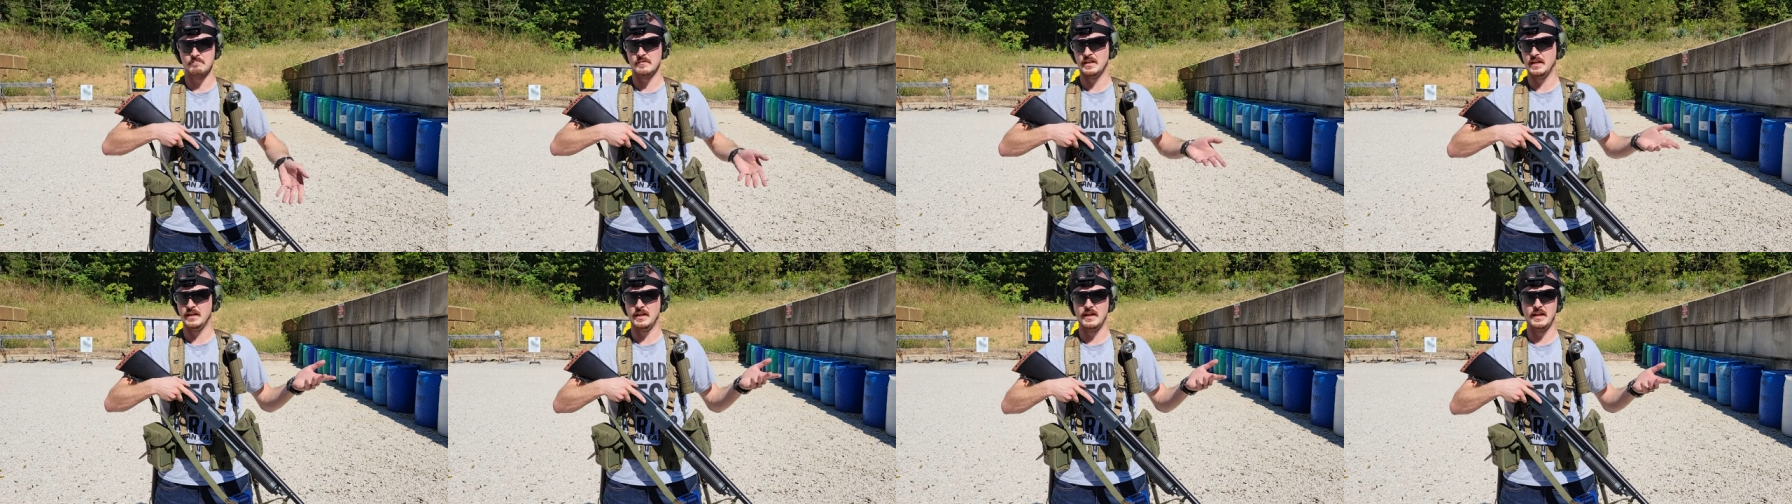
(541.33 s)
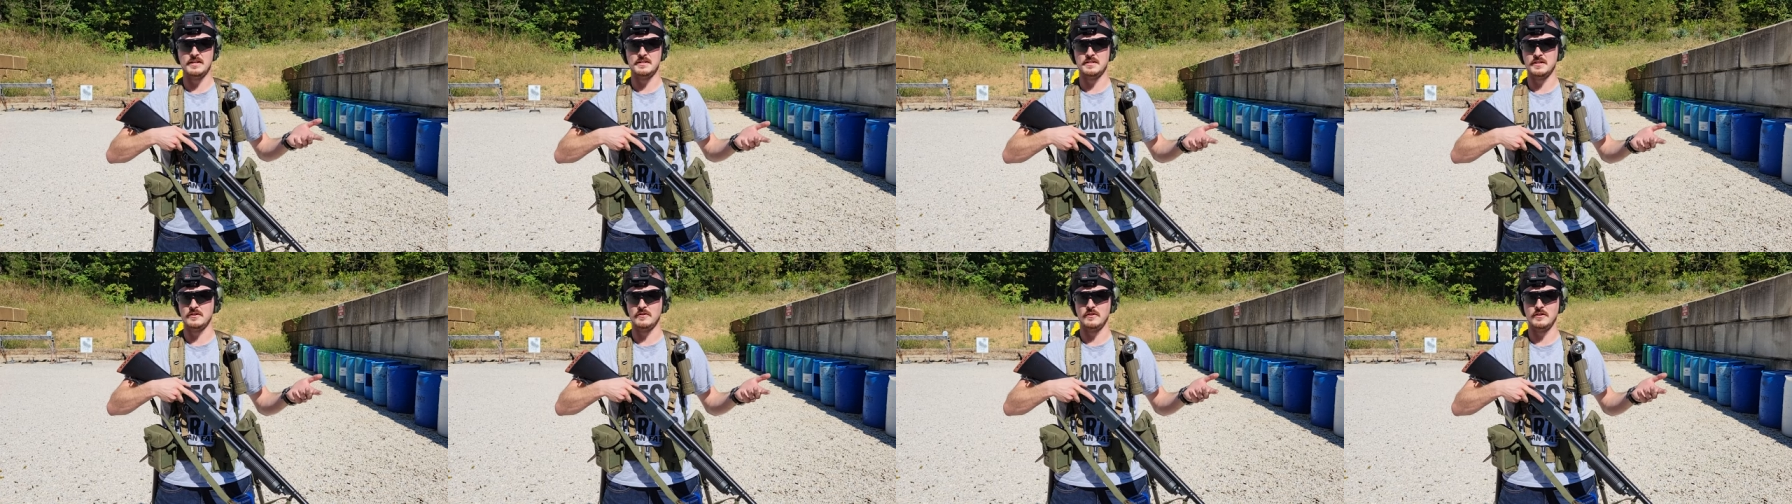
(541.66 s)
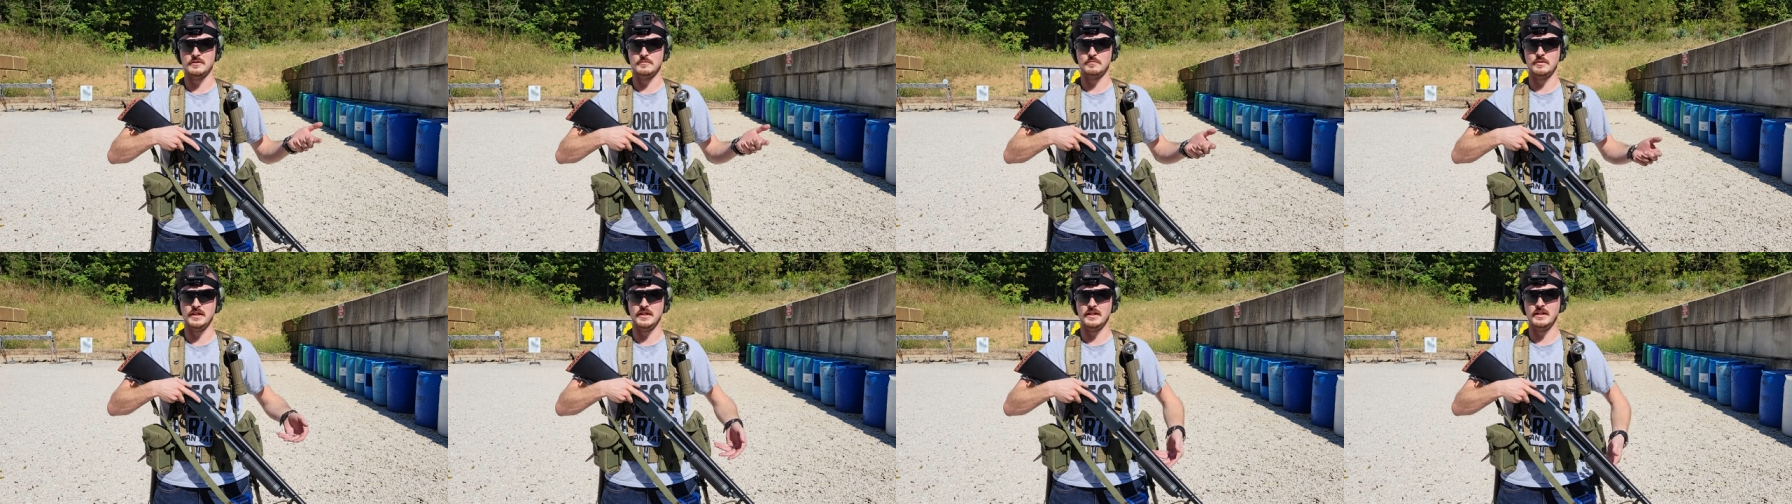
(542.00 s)
It hasn't
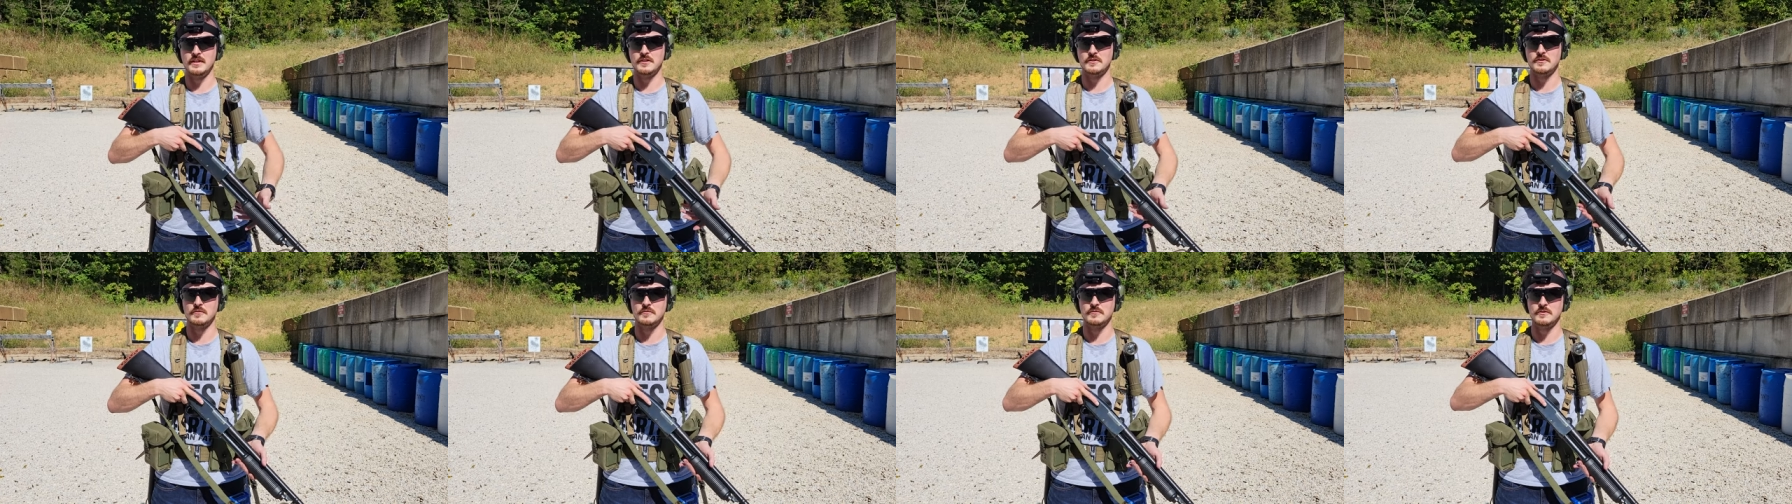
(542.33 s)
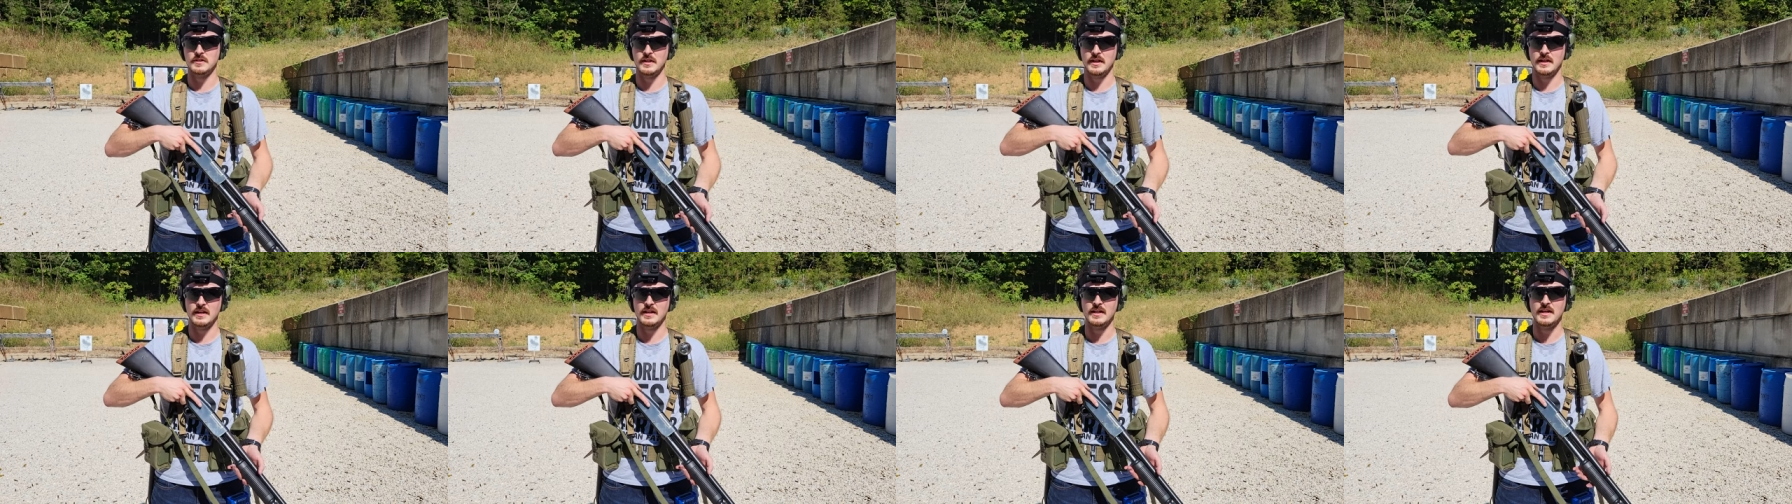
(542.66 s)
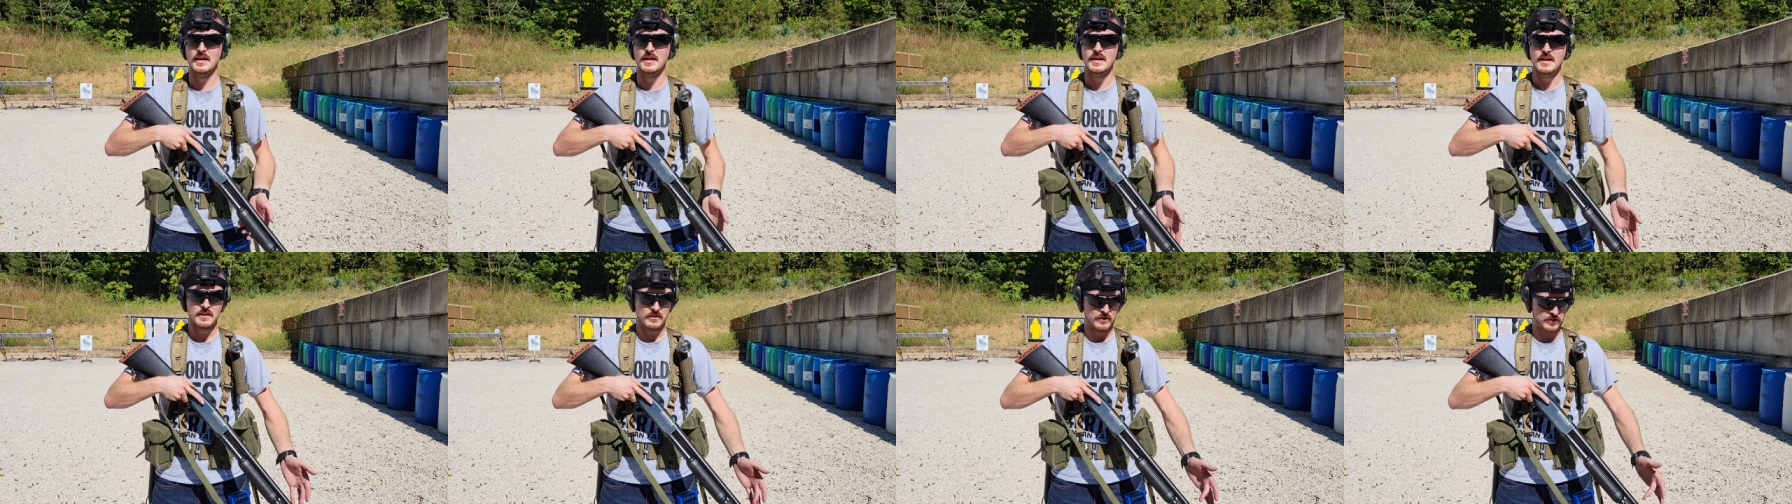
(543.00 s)
caused me any issues yet.
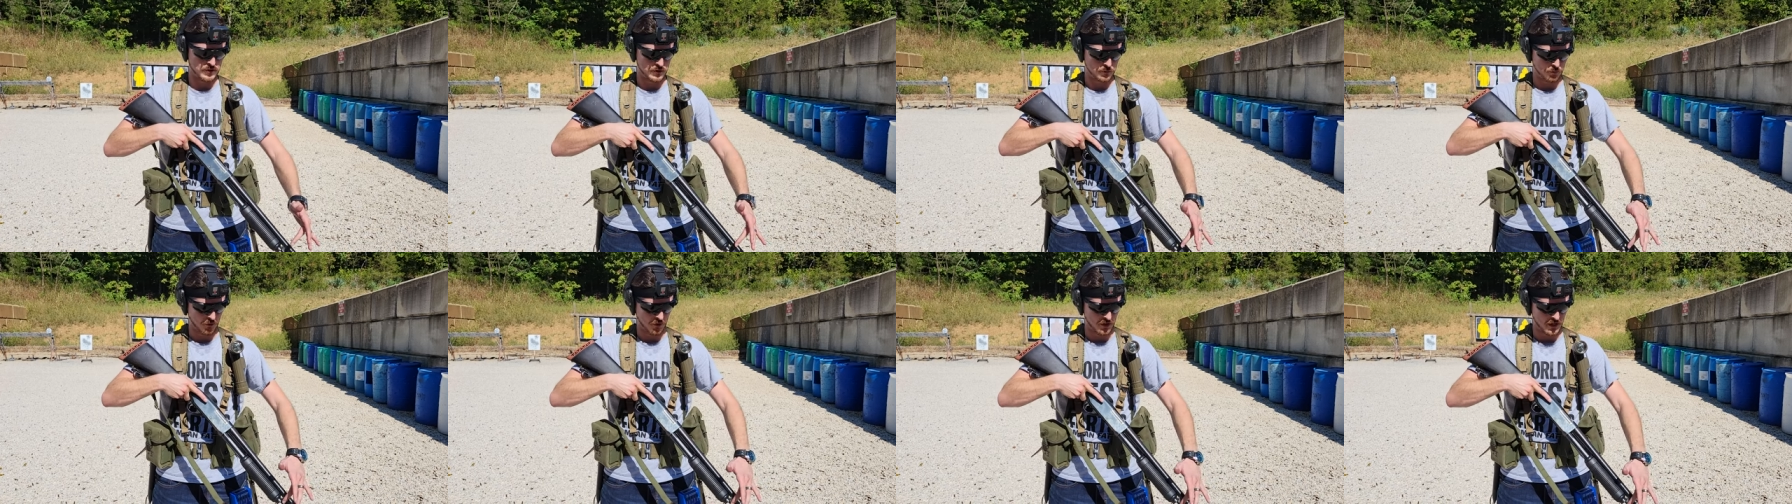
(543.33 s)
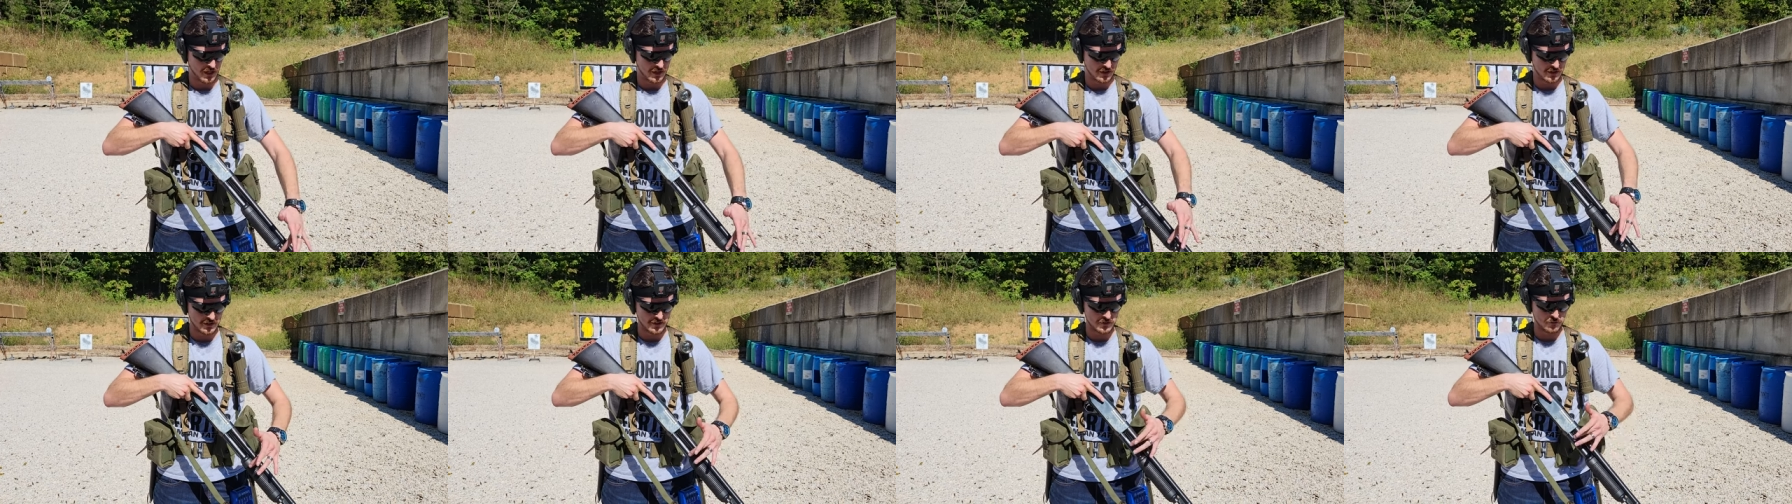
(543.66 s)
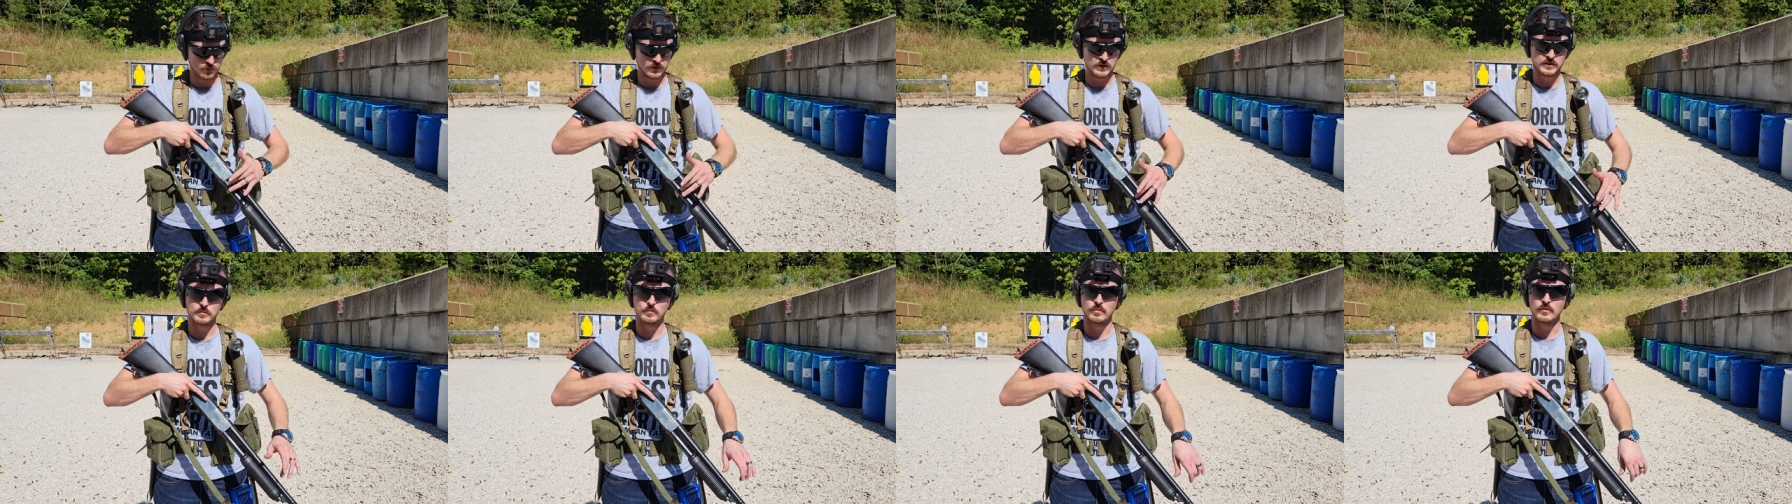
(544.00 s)
The spring in this one's